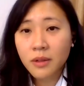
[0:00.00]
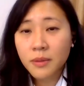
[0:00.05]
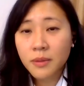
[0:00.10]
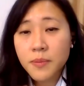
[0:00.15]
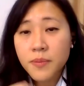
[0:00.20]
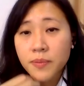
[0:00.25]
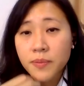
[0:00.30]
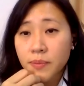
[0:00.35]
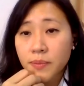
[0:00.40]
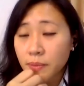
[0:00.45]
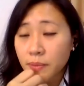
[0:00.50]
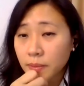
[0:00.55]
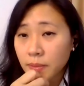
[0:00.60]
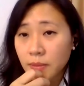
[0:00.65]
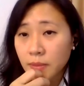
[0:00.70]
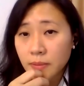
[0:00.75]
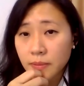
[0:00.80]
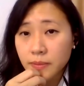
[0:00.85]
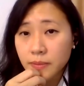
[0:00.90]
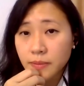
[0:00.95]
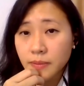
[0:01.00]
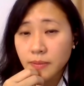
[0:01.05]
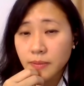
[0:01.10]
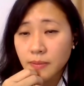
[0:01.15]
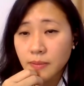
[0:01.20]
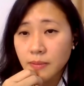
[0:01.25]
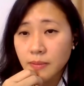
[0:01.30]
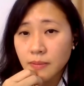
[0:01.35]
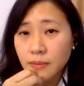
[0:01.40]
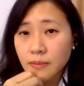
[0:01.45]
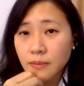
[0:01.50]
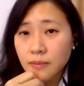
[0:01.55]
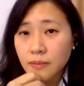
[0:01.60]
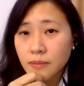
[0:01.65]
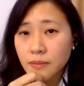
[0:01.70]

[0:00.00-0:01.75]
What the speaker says: Nothing is said.